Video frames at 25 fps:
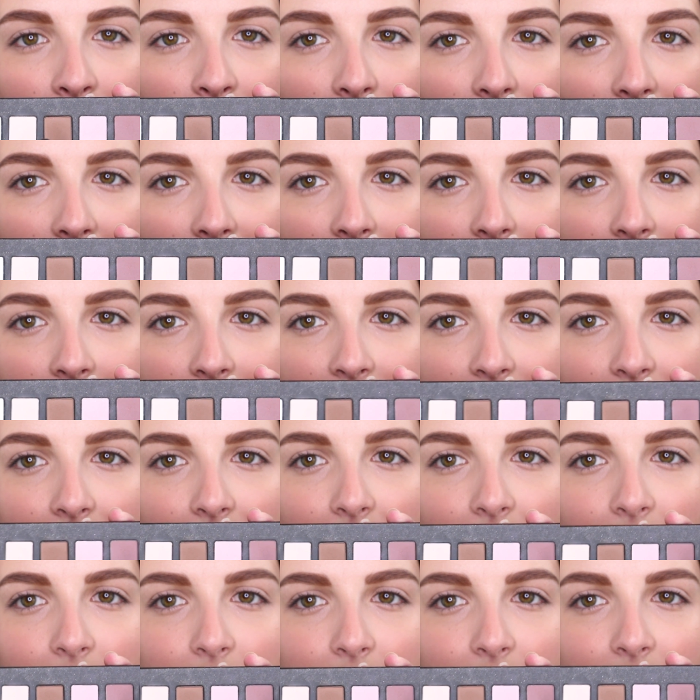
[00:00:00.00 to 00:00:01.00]
but
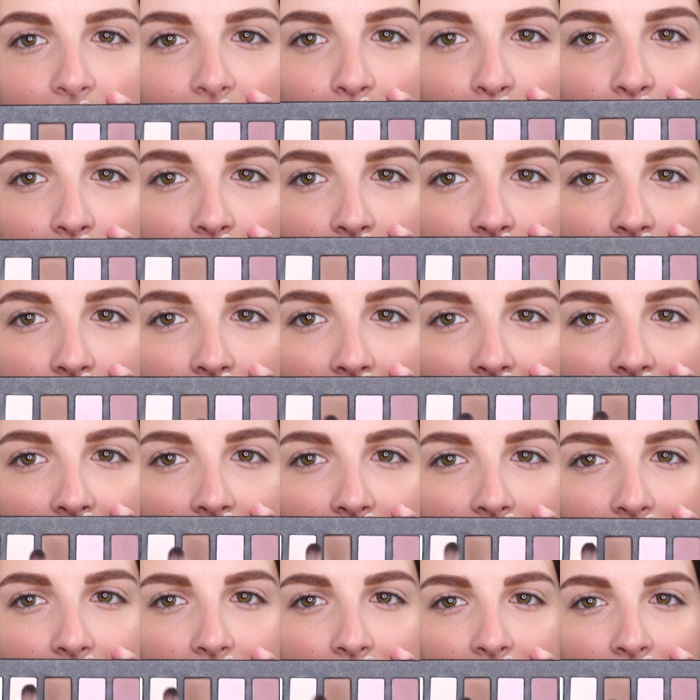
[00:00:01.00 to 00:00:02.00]
these deeper
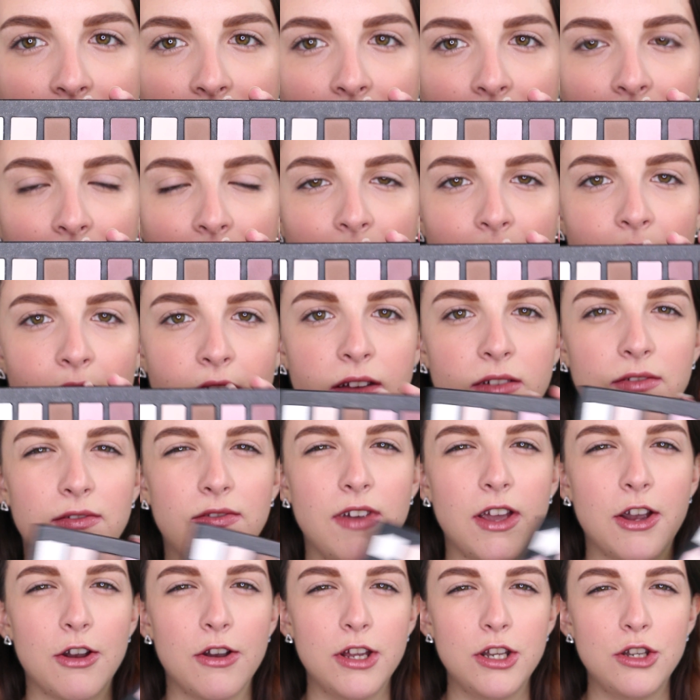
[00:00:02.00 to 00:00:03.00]
shades,
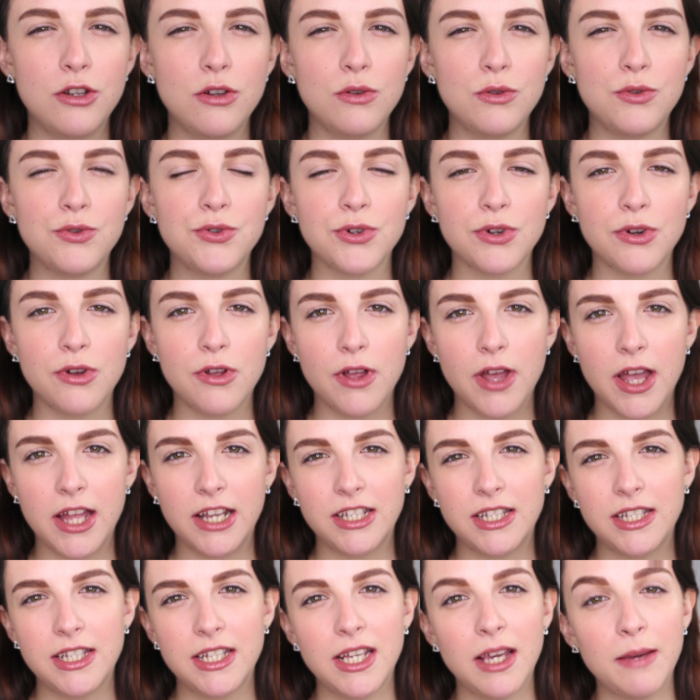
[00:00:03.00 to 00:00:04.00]
very neutral
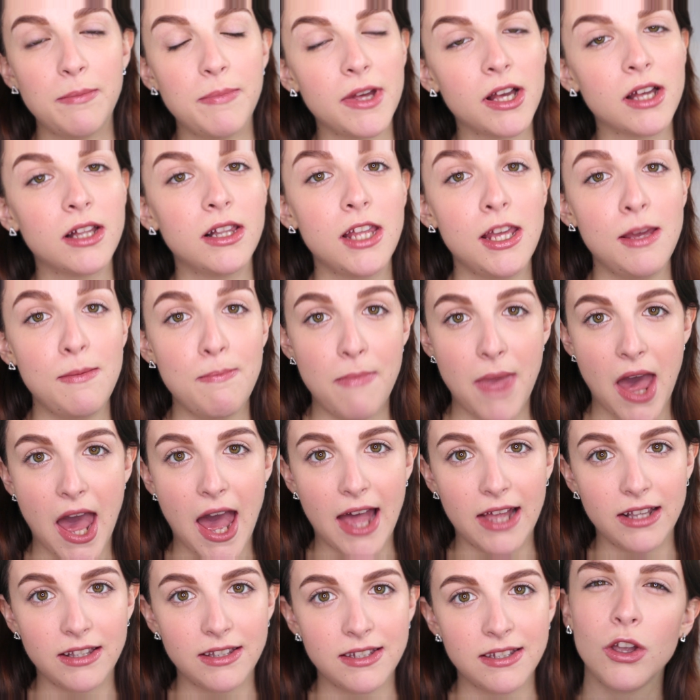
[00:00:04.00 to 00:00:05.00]
and typically
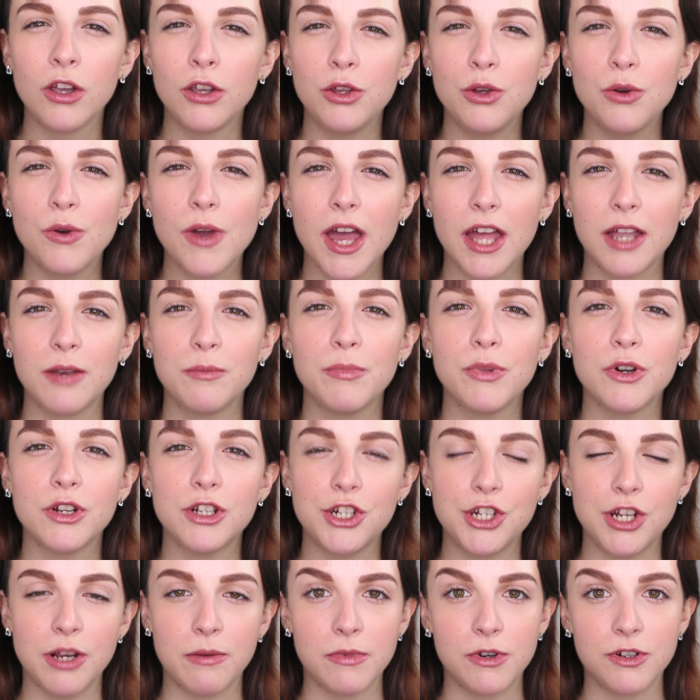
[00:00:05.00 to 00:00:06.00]
mattes. You can
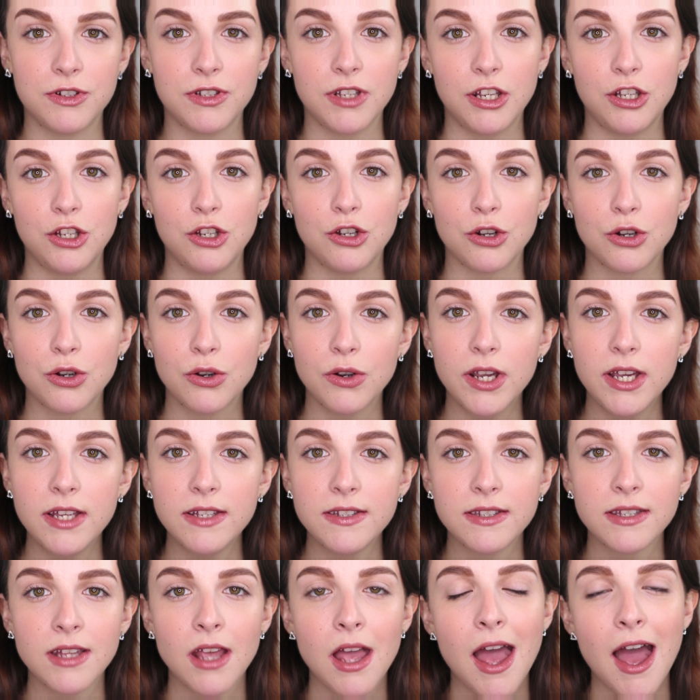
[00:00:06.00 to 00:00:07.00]
put shimmers in your
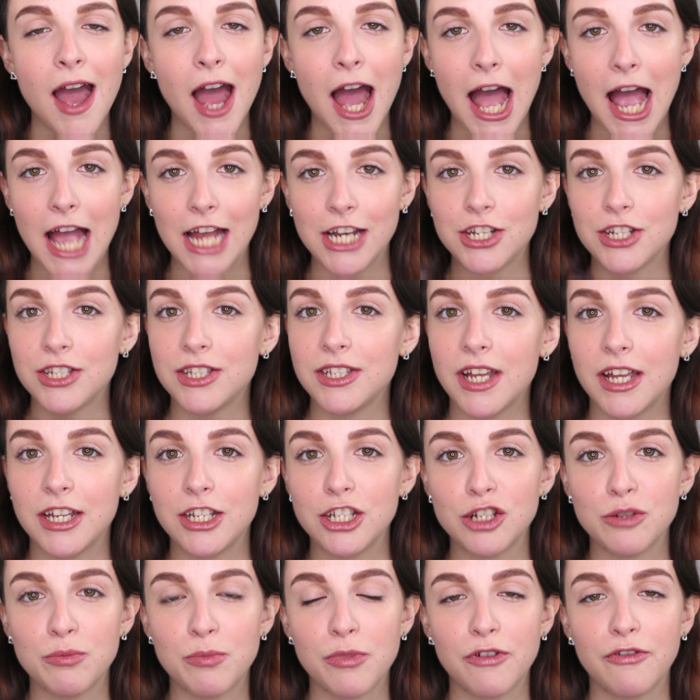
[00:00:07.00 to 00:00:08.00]
crease. I just
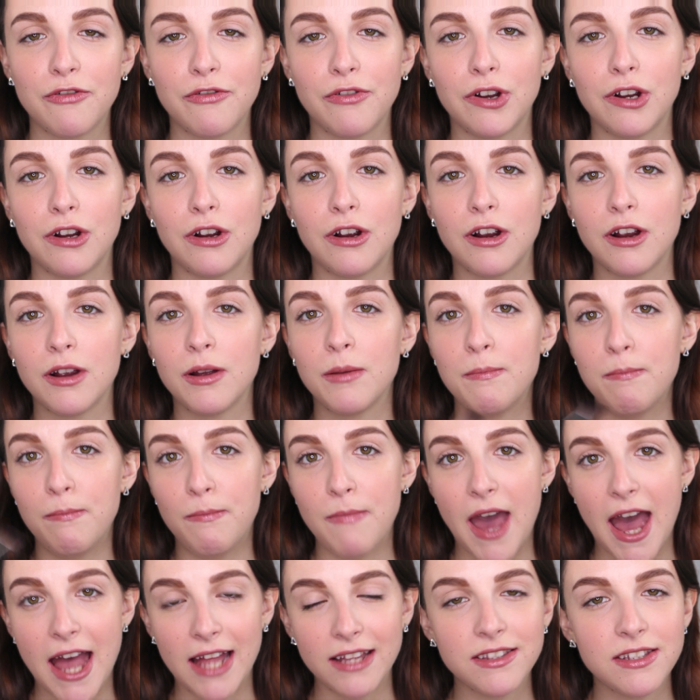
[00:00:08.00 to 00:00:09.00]
tend to prefer
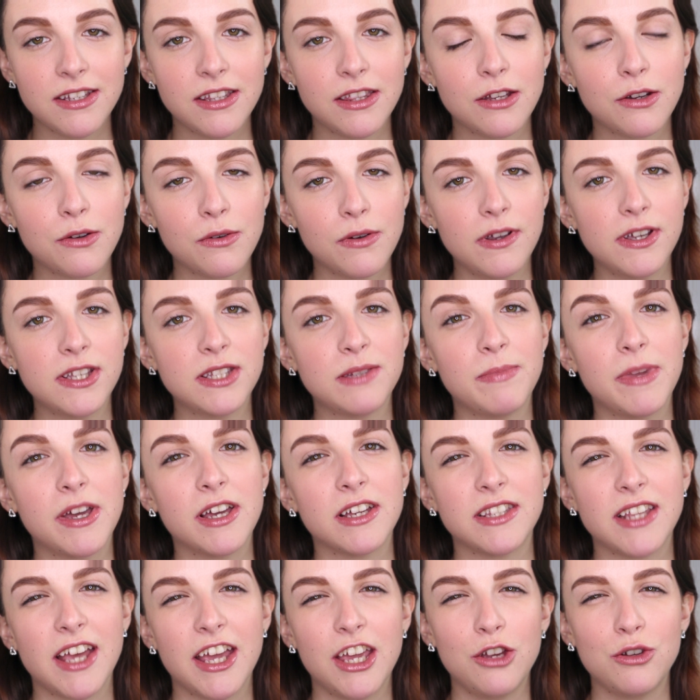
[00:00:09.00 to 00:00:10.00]
mattes in the crease
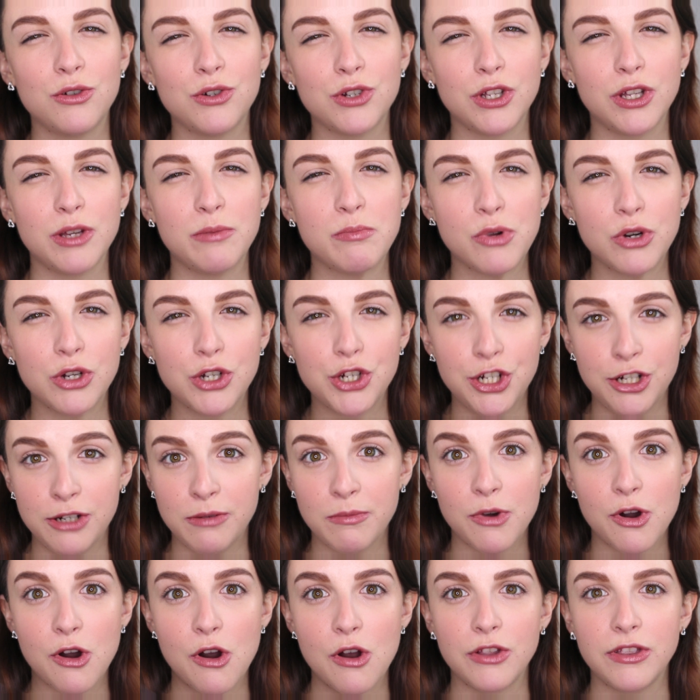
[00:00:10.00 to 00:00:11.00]
because I usually put
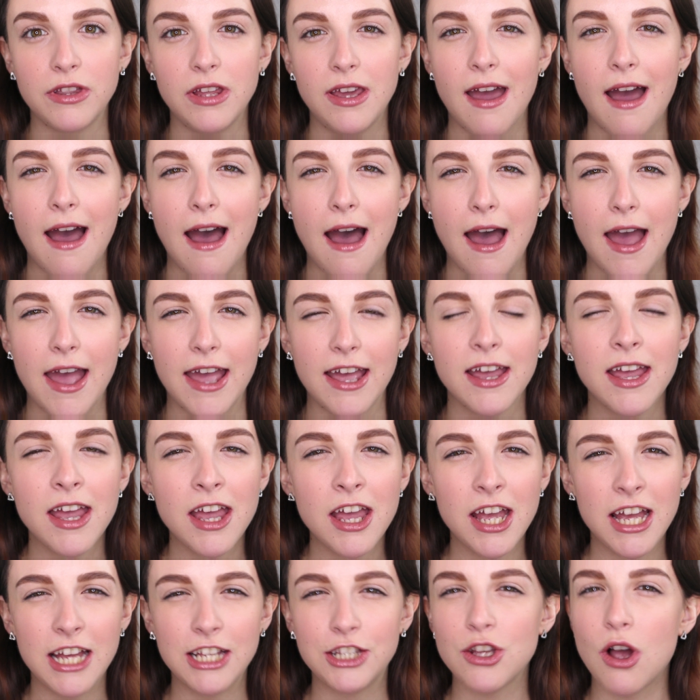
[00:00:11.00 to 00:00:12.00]
shimmer on the eye.
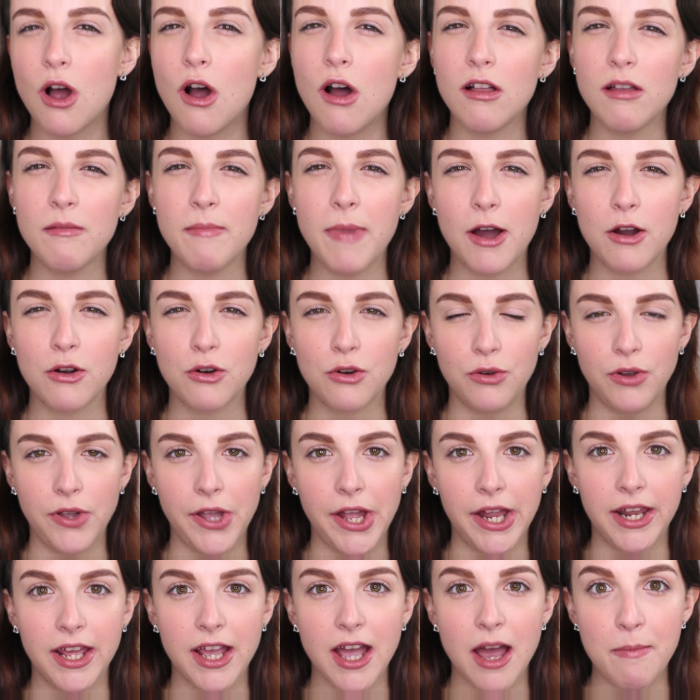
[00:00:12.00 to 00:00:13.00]
It's all about
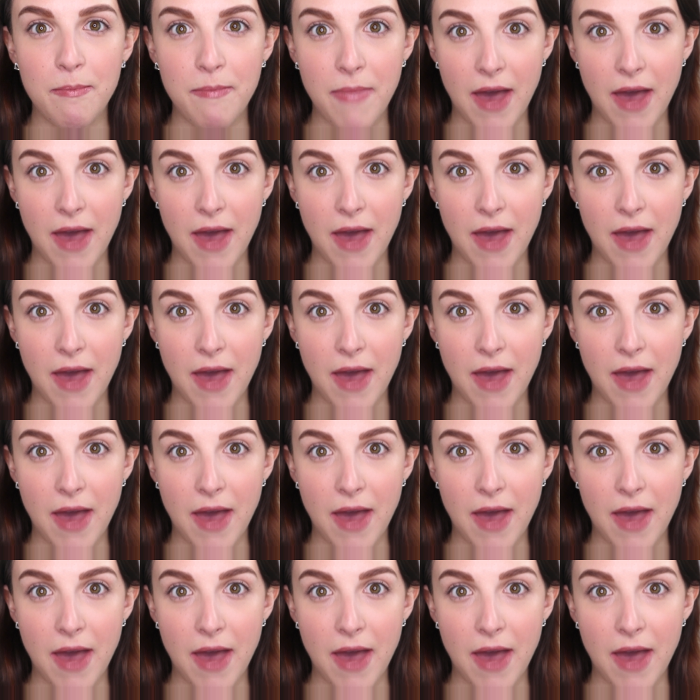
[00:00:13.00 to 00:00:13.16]
creating a